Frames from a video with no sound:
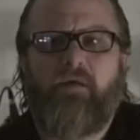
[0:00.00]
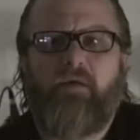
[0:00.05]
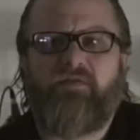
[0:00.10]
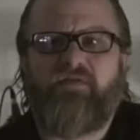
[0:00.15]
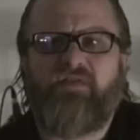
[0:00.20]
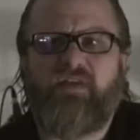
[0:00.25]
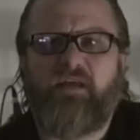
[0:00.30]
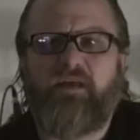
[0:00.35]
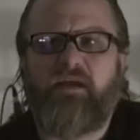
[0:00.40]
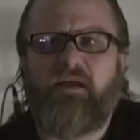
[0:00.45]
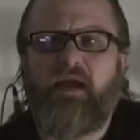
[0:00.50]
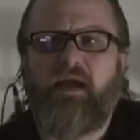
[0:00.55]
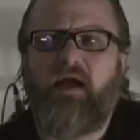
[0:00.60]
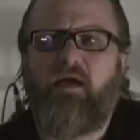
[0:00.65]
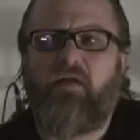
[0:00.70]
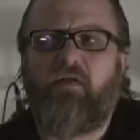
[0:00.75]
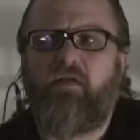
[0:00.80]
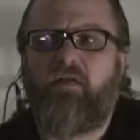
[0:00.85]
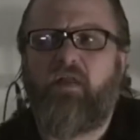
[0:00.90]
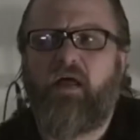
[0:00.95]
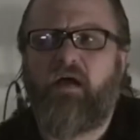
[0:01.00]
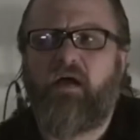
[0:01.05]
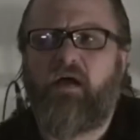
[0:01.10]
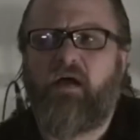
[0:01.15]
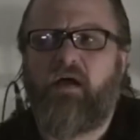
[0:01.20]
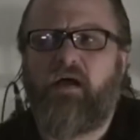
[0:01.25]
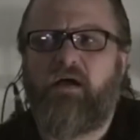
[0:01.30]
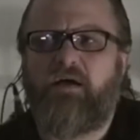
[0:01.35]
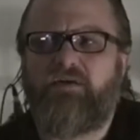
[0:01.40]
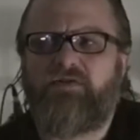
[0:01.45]
I was thinking how
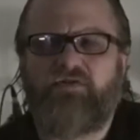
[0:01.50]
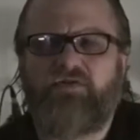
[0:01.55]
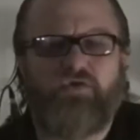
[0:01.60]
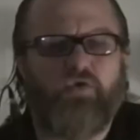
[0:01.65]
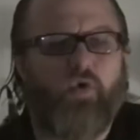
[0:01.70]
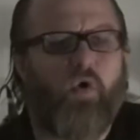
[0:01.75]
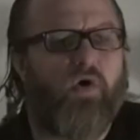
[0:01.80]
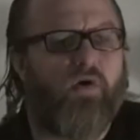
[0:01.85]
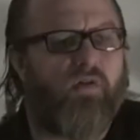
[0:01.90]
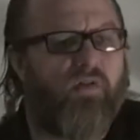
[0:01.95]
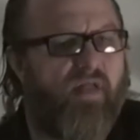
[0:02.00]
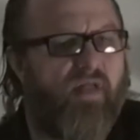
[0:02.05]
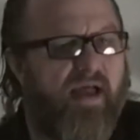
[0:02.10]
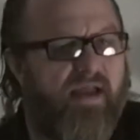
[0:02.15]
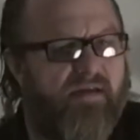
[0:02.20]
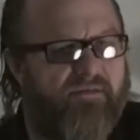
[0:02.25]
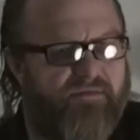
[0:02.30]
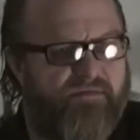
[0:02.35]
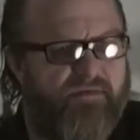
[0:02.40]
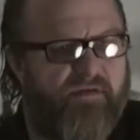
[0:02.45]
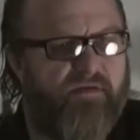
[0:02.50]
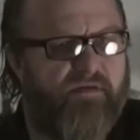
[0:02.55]
short life